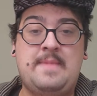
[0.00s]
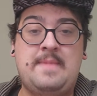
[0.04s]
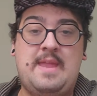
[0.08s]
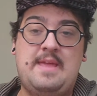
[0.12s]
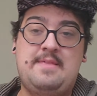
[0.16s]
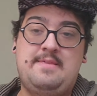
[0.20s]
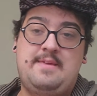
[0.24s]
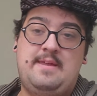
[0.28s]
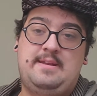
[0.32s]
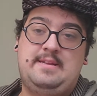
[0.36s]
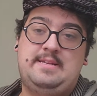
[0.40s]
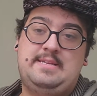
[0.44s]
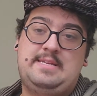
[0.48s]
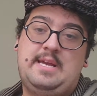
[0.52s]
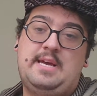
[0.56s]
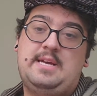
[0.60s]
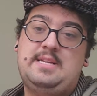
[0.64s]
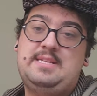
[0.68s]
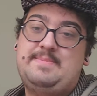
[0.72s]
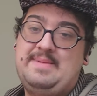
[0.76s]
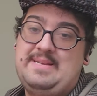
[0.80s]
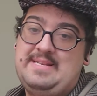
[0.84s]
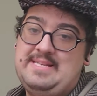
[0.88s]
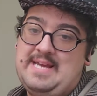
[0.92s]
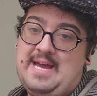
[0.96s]
then his
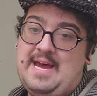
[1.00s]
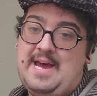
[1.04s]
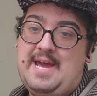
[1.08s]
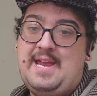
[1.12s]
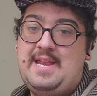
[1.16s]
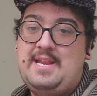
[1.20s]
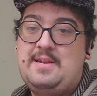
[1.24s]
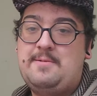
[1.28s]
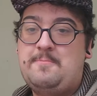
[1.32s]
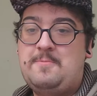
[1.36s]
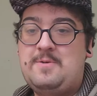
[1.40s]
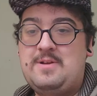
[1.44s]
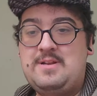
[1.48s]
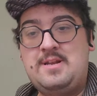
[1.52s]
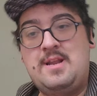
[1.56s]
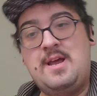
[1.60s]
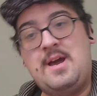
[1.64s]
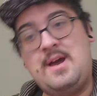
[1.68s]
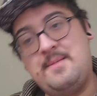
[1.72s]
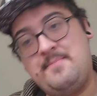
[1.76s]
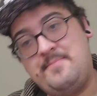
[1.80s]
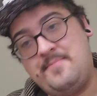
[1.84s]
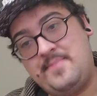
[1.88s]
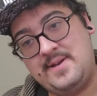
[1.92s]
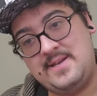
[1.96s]
husband died and
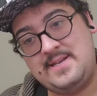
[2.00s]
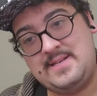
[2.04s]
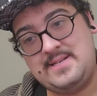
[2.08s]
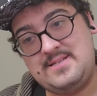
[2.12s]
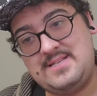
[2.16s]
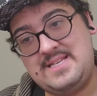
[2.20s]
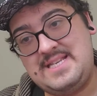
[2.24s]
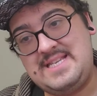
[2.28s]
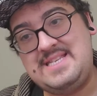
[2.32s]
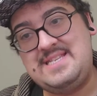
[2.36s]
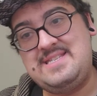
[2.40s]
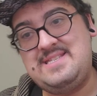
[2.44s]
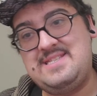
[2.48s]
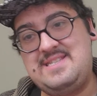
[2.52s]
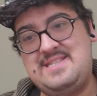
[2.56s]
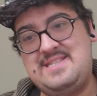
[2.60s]
whatnot. But